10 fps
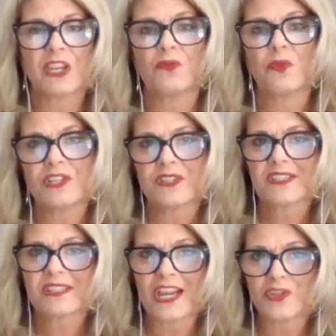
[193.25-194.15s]
and rigid
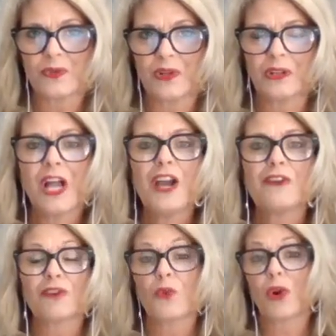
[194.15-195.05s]
schedule
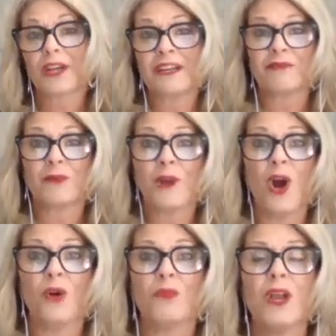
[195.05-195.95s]
for working from
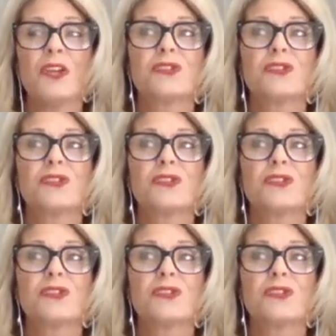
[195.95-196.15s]
home.